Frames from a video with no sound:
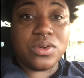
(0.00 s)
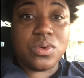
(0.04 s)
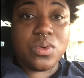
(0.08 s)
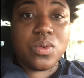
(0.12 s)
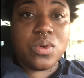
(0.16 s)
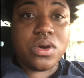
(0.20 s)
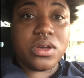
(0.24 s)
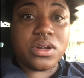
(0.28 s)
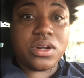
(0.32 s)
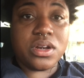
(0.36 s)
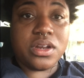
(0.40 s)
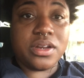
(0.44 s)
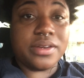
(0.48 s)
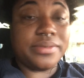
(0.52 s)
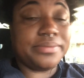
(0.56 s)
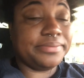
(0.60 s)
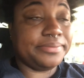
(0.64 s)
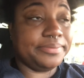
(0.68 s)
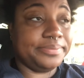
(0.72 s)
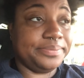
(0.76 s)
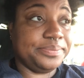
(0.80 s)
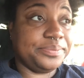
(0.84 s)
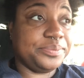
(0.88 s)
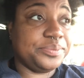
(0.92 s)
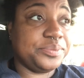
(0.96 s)
of water,
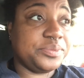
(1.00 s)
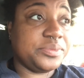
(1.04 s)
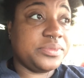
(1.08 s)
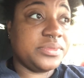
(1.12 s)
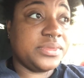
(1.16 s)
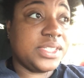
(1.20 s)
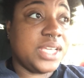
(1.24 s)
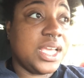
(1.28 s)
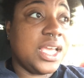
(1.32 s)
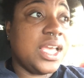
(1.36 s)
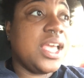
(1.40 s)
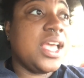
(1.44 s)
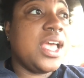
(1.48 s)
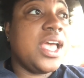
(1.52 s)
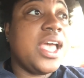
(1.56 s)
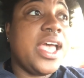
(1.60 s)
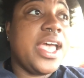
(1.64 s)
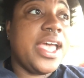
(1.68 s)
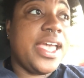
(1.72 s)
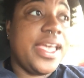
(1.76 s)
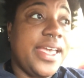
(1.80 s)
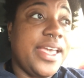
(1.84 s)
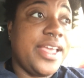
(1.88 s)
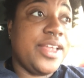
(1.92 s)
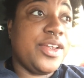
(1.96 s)

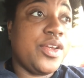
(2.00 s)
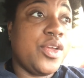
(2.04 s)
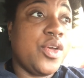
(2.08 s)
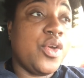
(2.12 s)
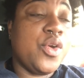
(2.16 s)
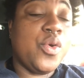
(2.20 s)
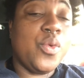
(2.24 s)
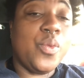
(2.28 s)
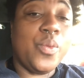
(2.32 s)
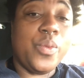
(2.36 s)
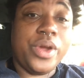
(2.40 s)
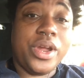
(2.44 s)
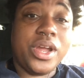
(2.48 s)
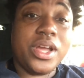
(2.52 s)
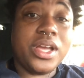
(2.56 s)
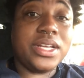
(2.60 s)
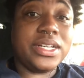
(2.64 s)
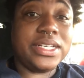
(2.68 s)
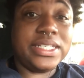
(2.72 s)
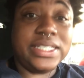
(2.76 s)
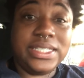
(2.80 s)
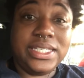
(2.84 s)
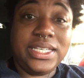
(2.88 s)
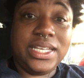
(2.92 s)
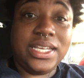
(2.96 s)
and we're
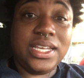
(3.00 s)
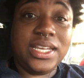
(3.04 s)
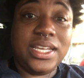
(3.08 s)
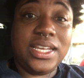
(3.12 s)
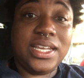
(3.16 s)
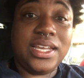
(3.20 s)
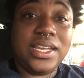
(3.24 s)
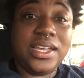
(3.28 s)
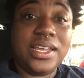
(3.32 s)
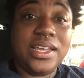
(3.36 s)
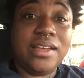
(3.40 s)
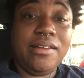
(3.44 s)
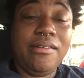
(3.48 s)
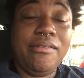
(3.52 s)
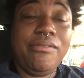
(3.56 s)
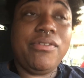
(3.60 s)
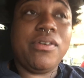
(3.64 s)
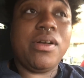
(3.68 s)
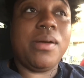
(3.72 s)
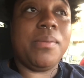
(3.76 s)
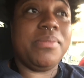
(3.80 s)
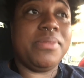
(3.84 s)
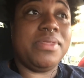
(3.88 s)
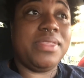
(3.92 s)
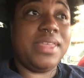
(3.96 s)
gonna see
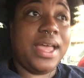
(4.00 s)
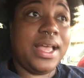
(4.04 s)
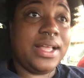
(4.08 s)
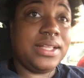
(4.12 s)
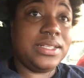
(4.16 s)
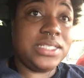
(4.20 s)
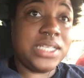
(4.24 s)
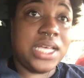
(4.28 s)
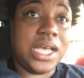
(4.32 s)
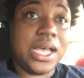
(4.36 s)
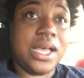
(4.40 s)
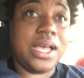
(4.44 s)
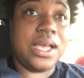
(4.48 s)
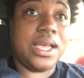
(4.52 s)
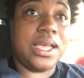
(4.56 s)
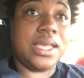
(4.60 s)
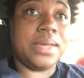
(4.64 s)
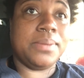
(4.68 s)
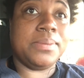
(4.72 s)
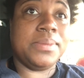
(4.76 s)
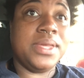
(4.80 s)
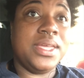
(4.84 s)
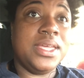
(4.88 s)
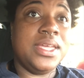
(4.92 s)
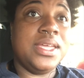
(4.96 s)
from that
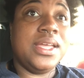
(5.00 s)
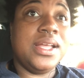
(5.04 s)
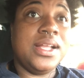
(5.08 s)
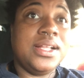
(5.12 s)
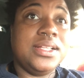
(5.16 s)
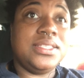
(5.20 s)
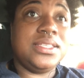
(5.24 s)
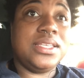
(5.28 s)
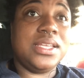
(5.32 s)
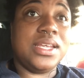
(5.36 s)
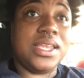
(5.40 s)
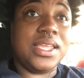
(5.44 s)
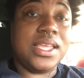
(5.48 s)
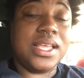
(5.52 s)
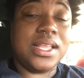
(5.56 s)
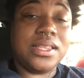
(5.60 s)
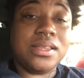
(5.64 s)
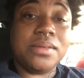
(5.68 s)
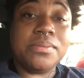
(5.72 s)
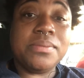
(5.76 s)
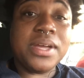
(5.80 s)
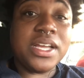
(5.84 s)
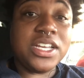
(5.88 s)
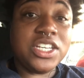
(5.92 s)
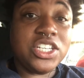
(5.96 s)
time to the end of
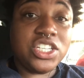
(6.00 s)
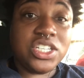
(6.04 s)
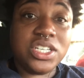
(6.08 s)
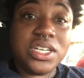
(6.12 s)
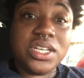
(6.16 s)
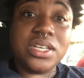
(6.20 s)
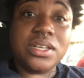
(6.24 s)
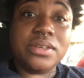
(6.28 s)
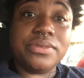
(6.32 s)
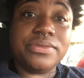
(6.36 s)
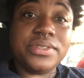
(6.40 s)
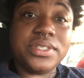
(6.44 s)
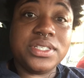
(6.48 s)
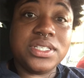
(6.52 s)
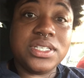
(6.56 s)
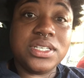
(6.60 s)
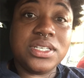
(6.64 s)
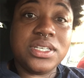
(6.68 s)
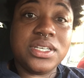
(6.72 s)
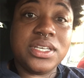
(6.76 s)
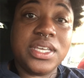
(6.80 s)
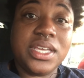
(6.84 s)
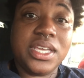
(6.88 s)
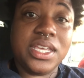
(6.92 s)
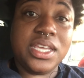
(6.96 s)
my shift
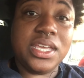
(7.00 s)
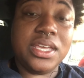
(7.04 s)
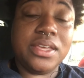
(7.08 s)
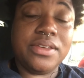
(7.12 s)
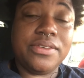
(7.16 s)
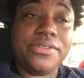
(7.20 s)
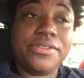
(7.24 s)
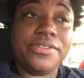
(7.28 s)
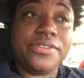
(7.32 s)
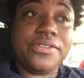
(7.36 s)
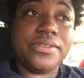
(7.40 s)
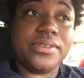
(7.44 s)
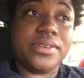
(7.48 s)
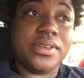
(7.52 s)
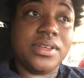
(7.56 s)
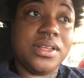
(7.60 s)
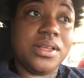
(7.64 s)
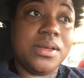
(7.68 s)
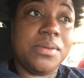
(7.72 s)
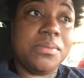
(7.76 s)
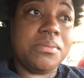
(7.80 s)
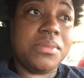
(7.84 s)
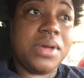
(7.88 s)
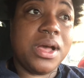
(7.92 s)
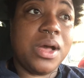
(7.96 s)
if
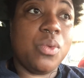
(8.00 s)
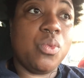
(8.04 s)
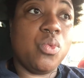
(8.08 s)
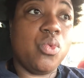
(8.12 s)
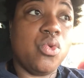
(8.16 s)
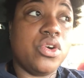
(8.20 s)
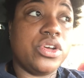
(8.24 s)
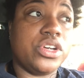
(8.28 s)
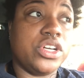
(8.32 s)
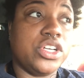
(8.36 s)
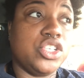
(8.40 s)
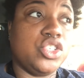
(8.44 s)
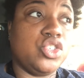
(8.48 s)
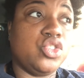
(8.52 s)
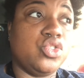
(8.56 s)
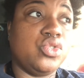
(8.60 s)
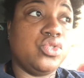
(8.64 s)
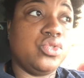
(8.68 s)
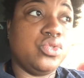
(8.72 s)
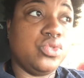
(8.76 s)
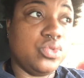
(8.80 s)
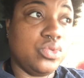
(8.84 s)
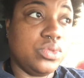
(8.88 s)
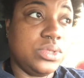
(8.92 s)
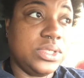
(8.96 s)
my water
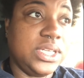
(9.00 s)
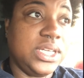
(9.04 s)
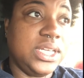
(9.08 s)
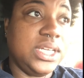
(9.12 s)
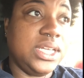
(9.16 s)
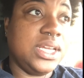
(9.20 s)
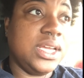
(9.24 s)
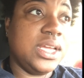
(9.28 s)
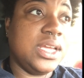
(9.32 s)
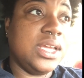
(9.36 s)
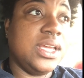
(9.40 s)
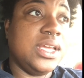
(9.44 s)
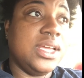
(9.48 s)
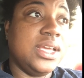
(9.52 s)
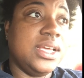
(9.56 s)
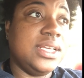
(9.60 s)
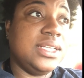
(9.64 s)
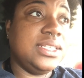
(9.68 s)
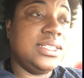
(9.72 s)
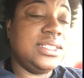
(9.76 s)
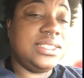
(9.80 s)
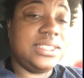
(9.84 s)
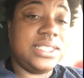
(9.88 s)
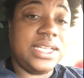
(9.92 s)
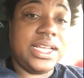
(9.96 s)
truly
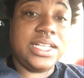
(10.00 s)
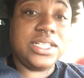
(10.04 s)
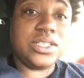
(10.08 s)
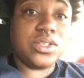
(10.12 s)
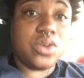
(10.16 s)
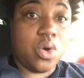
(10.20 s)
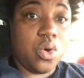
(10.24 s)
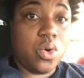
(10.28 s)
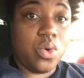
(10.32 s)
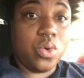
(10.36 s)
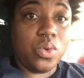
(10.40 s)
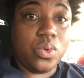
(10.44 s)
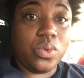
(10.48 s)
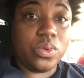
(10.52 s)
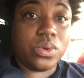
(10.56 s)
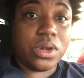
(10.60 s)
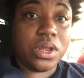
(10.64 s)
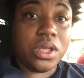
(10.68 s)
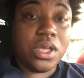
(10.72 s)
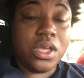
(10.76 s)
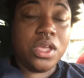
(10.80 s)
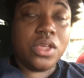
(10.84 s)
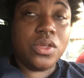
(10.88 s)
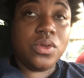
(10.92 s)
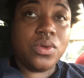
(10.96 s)
stays cold.
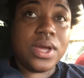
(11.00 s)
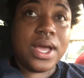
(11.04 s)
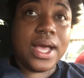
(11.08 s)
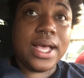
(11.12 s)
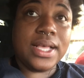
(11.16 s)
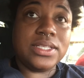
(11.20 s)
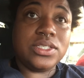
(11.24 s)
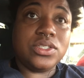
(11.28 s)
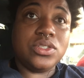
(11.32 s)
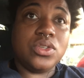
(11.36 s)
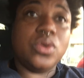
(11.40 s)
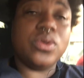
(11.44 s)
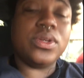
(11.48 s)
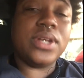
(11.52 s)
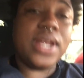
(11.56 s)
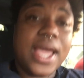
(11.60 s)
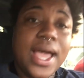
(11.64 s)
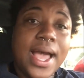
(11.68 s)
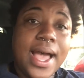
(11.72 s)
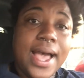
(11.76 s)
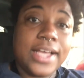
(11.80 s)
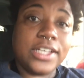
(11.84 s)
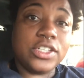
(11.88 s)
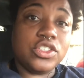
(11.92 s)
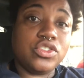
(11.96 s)
You guys know that
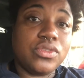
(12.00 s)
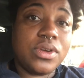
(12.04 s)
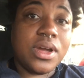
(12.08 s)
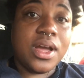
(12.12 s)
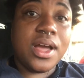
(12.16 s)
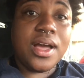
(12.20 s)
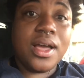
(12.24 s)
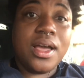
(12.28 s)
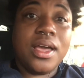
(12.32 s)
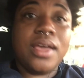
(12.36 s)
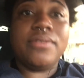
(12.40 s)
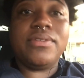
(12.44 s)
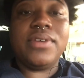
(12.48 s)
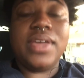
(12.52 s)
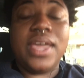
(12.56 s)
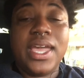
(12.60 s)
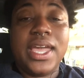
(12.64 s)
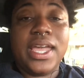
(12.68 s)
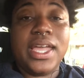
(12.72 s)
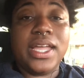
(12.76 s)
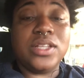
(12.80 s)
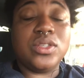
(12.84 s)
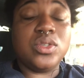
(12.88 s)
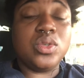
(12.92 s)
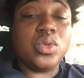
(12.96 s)
I drive
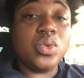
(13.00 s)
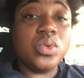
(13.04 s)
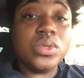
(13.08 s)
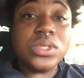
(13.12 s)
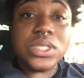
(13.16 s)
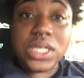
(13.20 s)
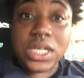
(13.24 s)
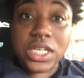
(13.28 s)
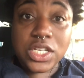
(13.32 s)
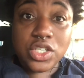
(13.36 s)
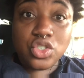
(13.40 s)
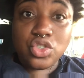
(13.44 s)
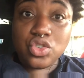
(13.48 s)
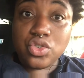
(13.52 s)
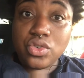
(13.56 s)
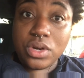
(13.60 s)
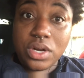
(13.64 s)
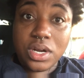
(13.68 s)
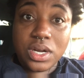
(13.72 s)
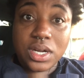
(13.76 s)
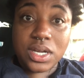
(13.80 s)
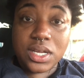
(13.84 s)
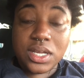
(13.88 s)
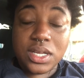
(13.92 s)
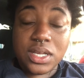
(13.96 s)
a 2-ton
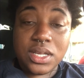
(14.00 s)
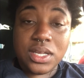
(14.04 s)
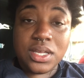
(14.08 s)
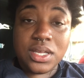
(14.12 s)
truck,